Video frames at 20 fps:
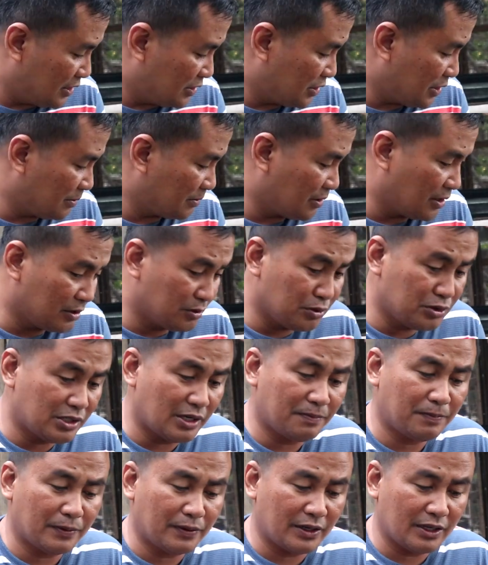So I'm going to
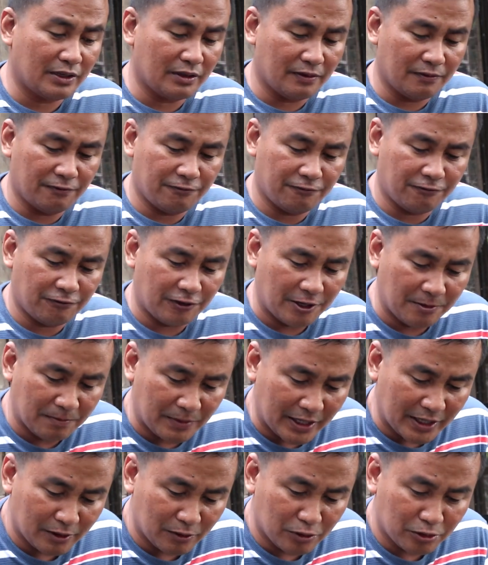separate the
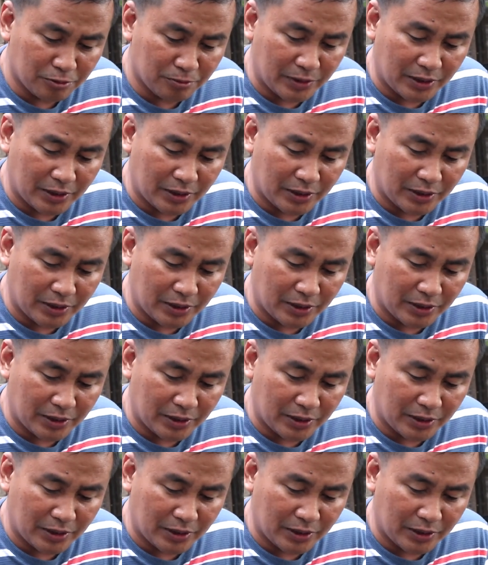female will